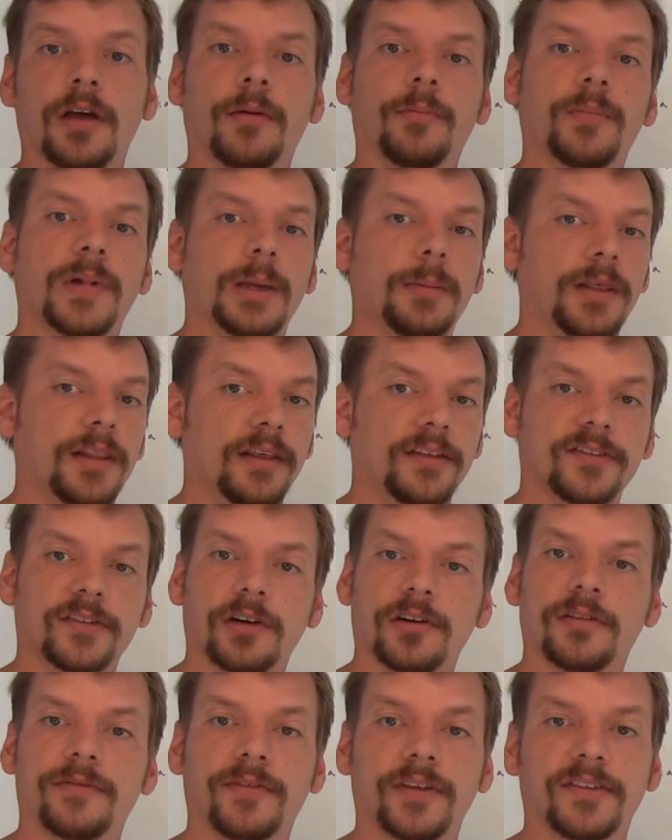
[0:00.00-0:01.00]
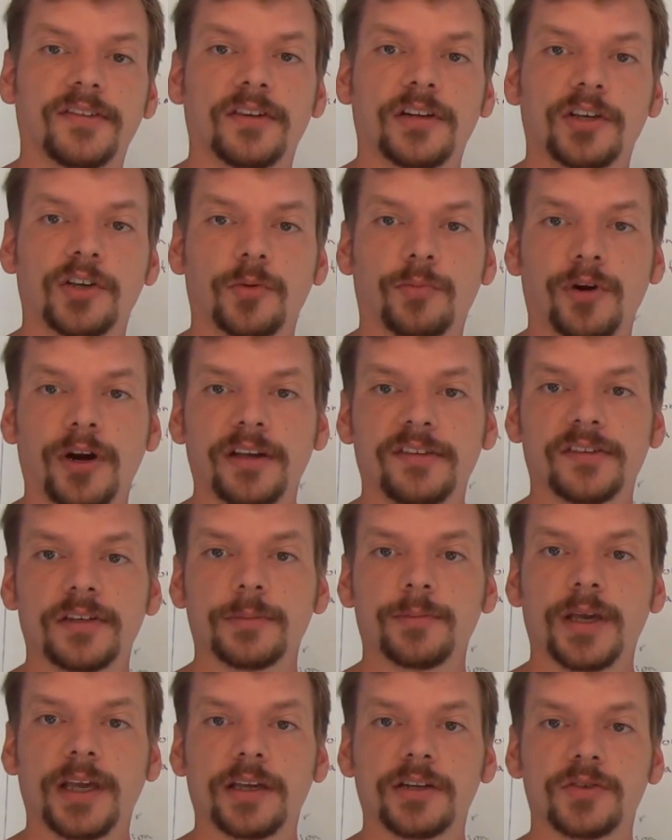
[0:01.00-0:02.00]
Maybe they started visiting your
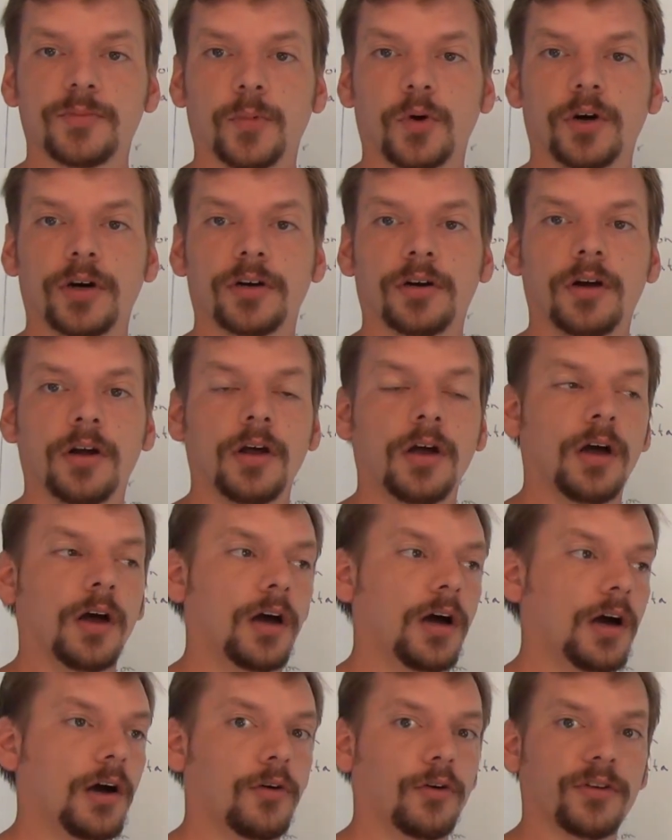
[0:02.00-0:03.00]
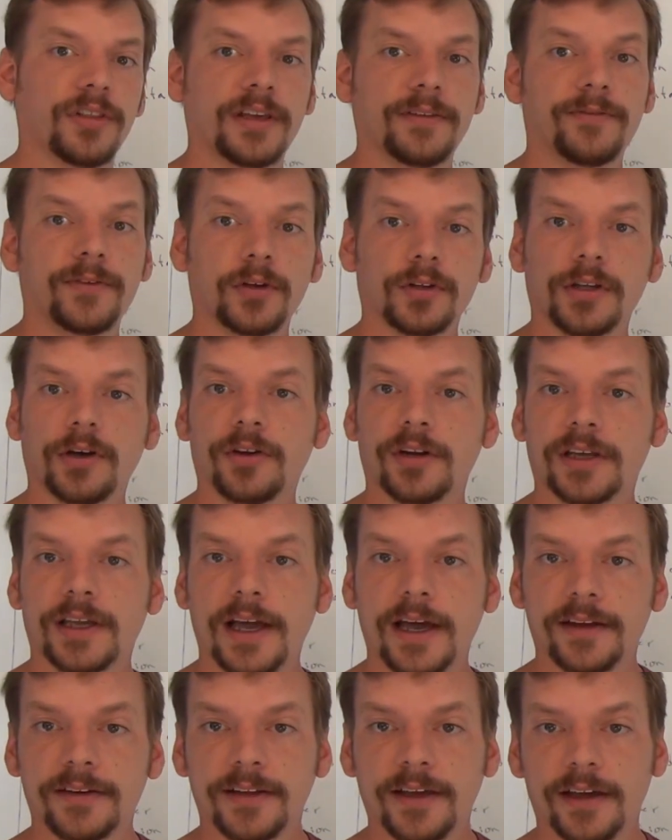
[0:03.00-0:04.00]
pricing page more, or they filled out a
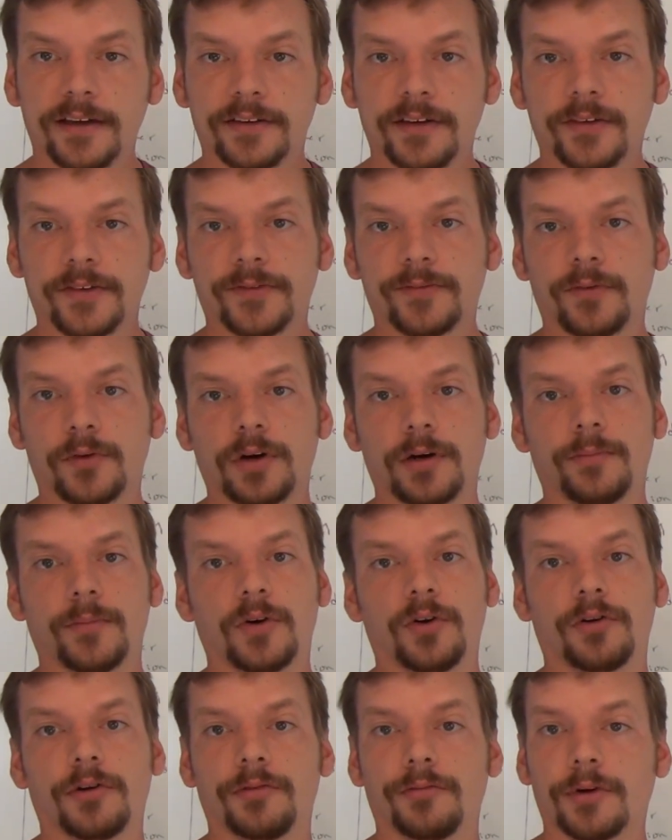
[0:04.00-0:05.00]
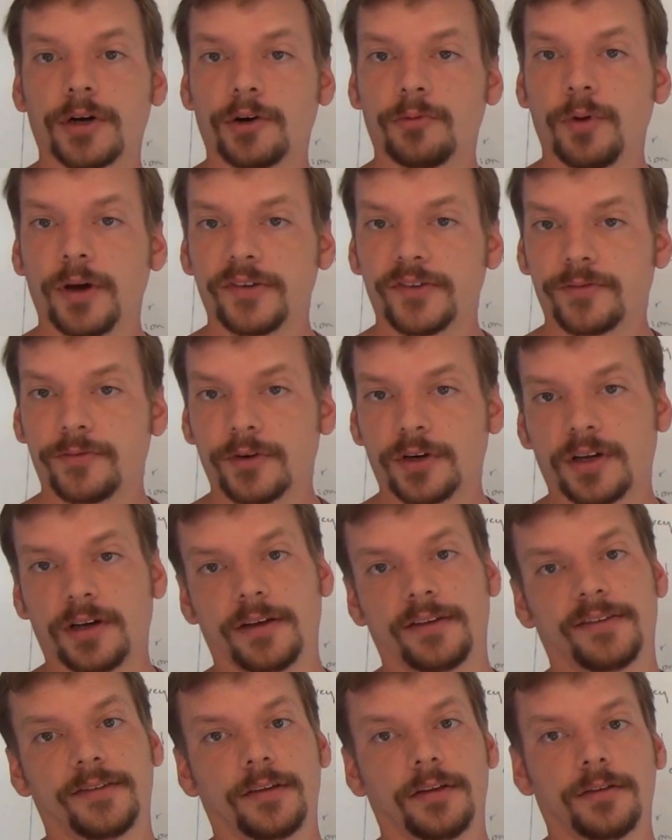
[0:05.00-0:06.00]
contact us form or a request for
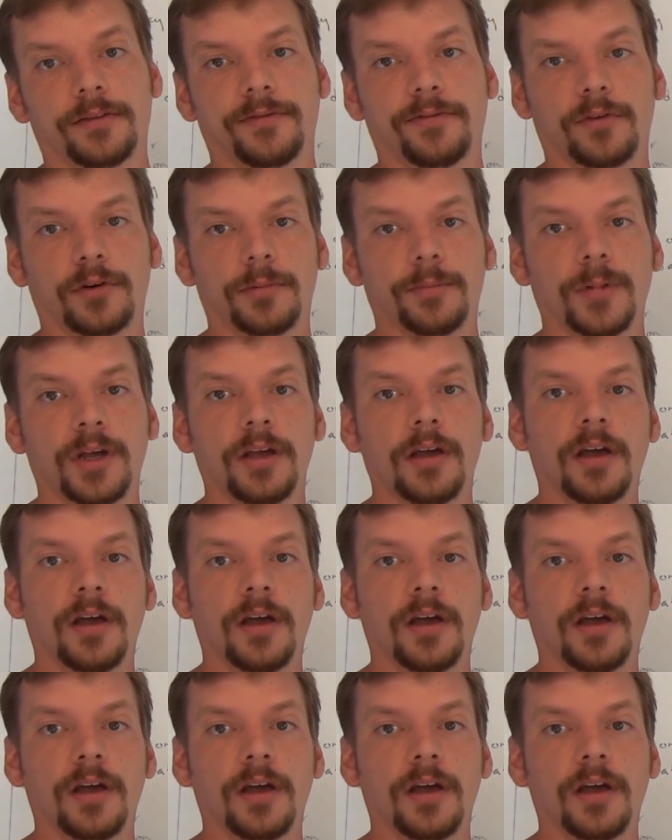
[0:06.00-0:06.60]
consult form.